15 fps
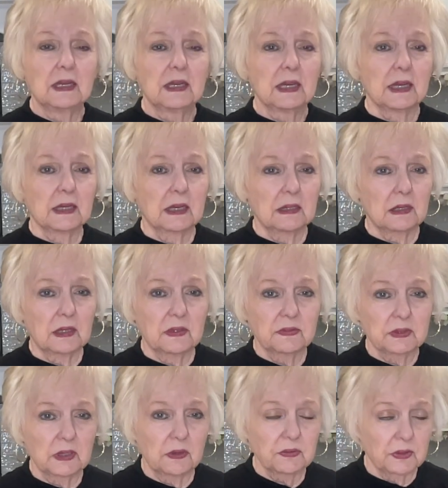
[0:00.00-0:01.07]
and I love to
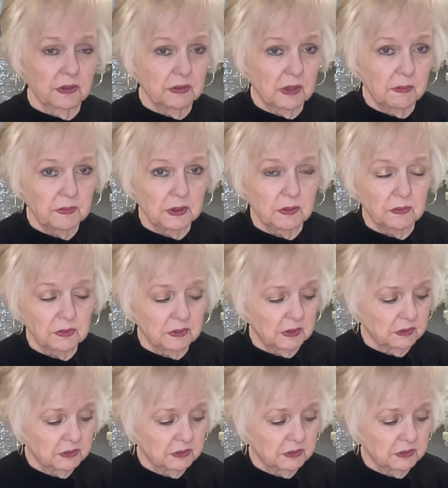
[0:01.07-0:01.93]
go there, and I'll be going there